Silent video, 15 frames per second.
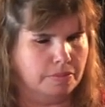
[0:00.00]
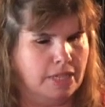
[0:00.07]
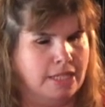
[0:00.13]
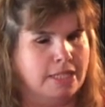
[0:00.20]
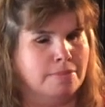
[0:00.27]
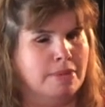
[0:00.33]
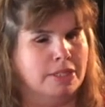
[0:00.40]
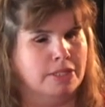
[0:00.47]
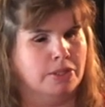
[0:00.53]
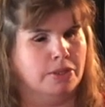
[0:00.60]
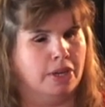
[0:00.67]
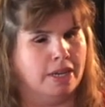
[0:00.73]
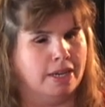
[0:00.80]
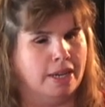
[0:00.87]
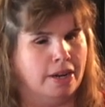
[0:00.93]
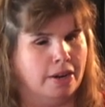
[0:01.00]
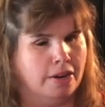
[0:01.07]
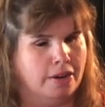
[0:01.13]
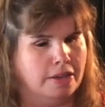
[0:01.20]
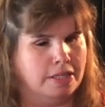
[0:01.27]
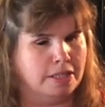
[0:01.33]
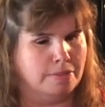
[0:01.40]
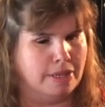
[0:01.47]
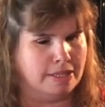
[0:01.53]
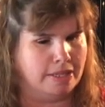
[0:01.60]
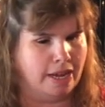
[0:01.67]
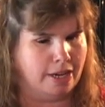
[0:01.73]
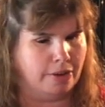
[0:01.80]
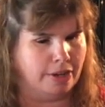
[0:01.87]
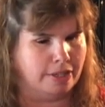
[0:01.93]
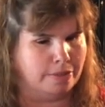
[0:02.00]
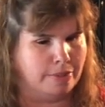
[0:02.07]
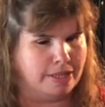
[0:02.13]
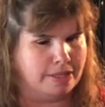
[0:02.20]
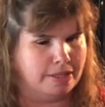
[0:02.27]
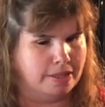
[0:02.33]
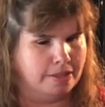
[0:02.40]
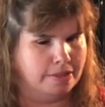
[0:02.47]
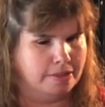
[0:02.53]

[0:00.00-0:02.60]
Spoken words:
It smells so good in here. It smells like Christmas.